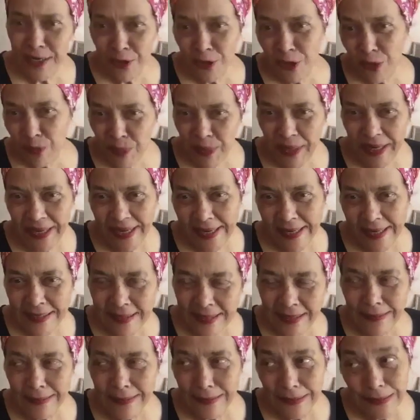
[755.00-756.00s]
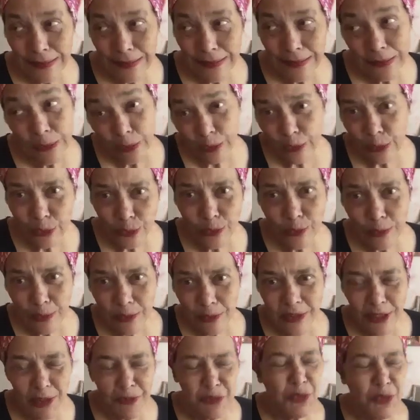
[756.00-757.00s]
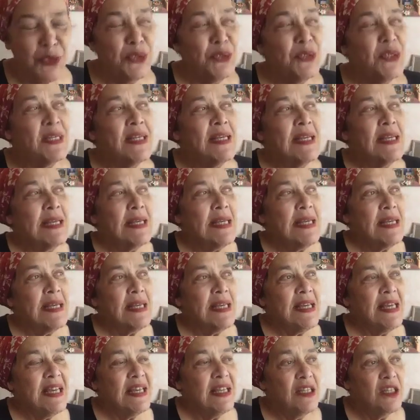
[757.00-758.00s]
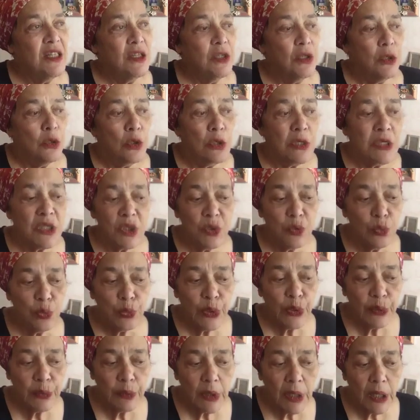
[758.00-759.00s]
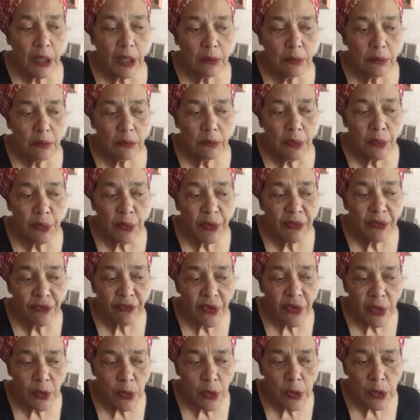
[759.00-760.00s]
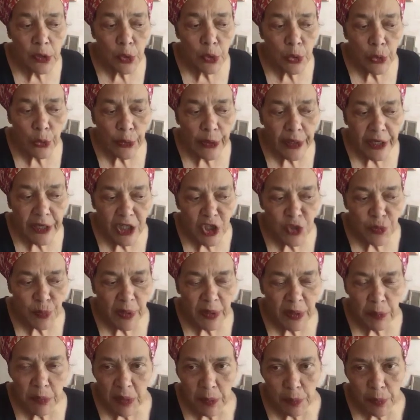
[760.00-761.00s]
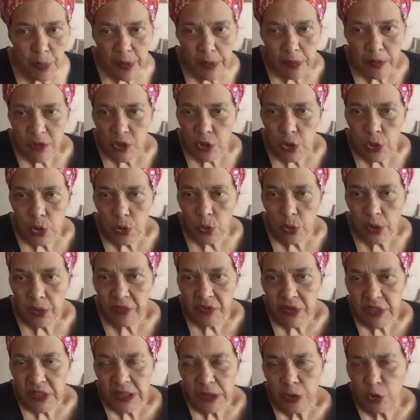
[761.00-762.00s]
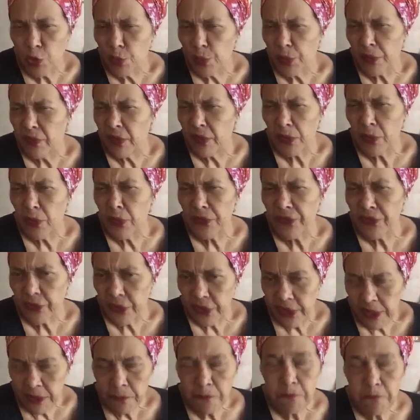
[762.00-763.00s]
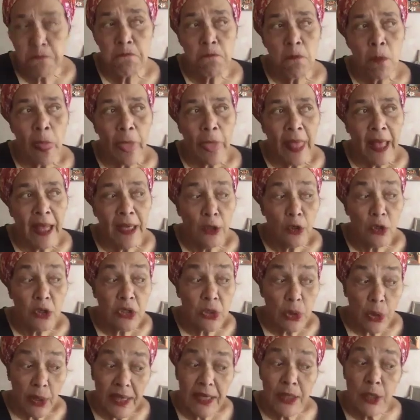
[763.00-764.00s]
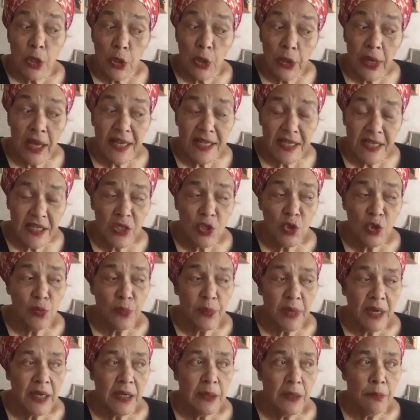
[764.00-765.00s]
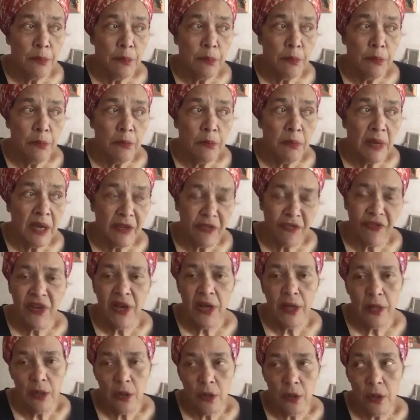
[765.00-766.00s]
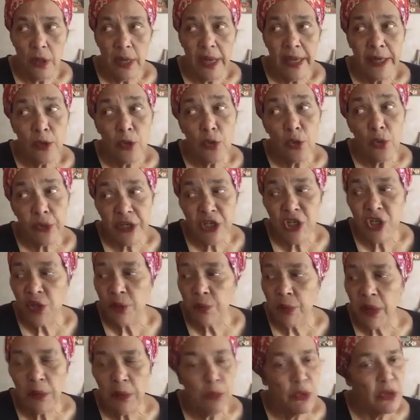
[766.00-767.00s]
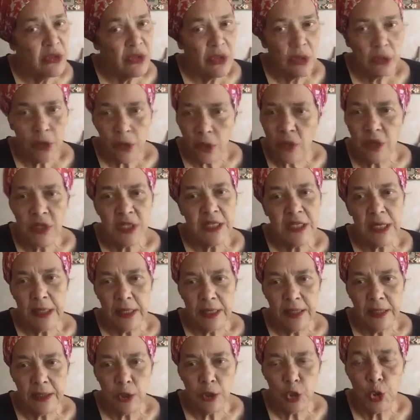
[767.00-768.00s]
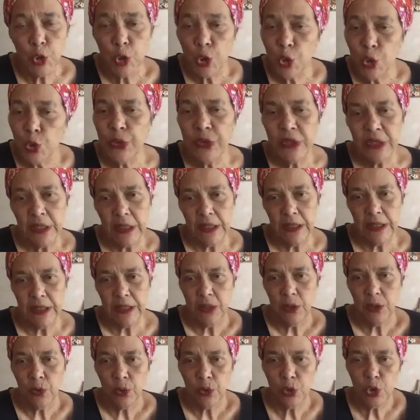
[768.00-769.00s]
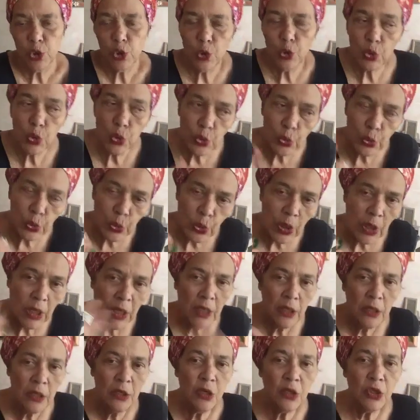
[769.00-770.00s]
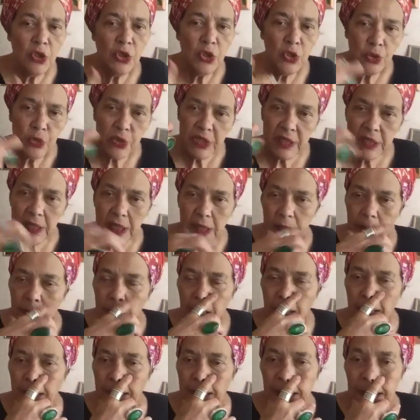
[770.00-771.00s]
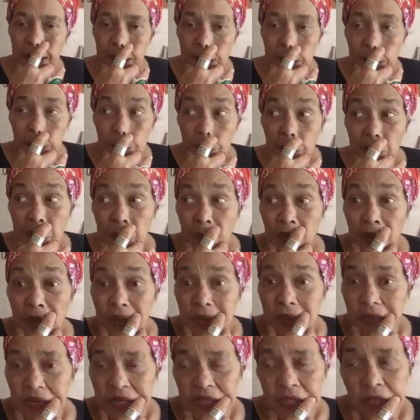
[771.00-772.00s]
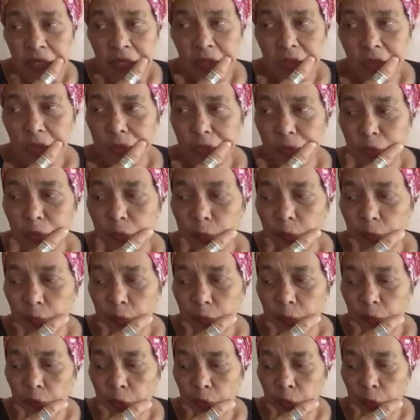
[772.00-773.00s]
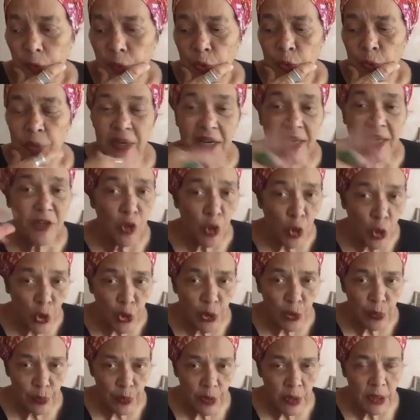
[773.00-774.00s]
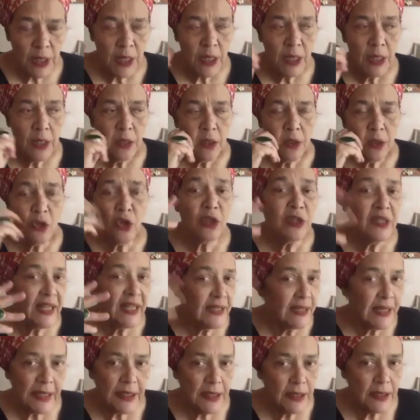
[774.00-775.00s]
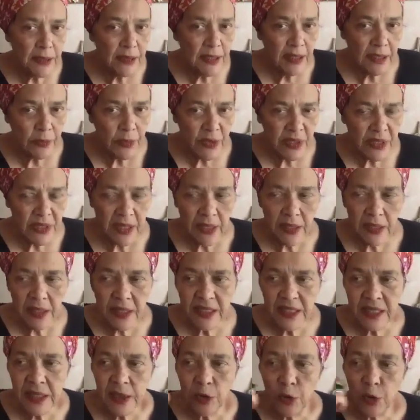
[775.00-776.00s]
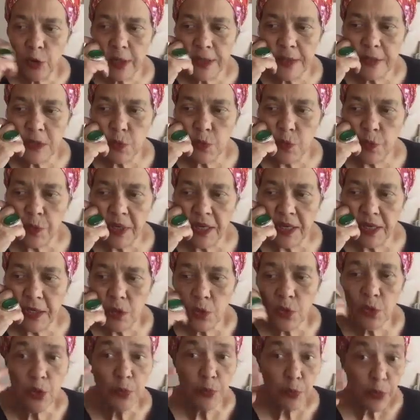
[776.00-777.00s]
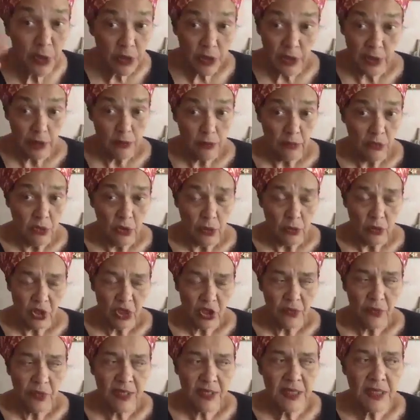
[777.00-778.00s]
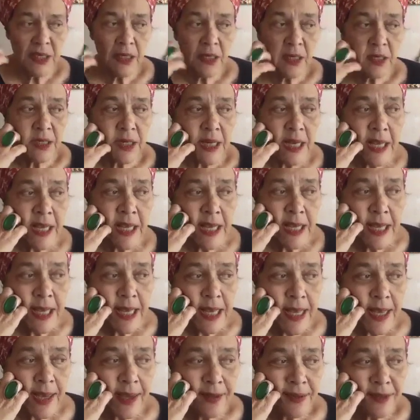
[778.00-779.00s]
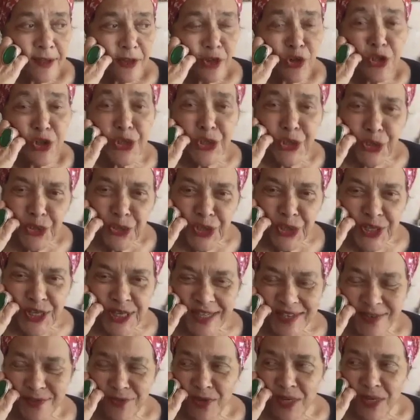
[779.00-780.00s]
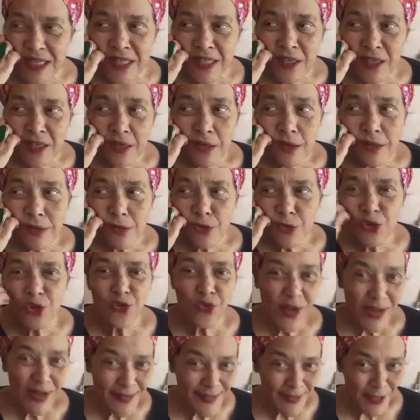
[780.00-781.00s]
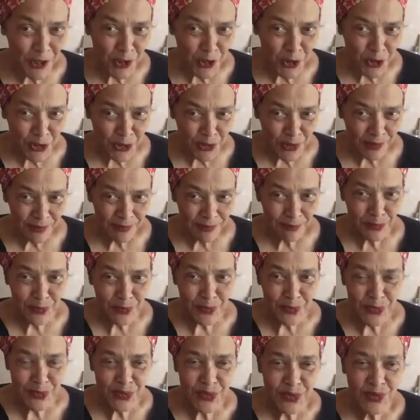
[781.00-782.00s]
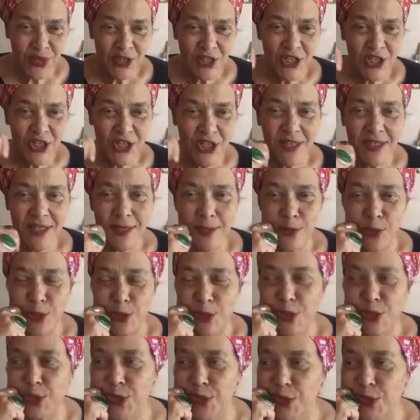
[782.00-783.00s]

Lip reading: the place, and to contribute. And also, we were very encouraged by my parents to do everything, to be very free. And also, I saw my father encouraging my mother constantly to do things, to not to stay. And my mother was not a woman at home. Not that there is anything against women at home, but she was not. And also, she was not a traditional person. She did not.